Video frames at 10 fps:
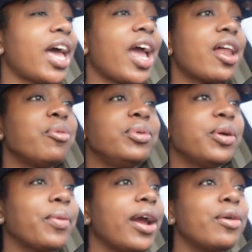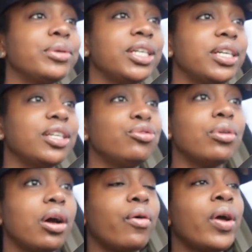Like, I don't be around here. You
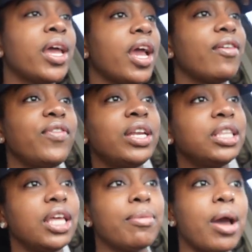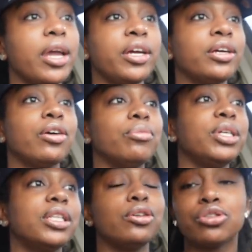know, if anything, my hair gonna
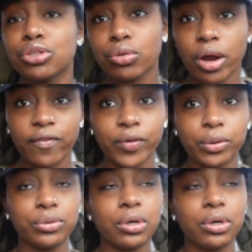be a little scruffled.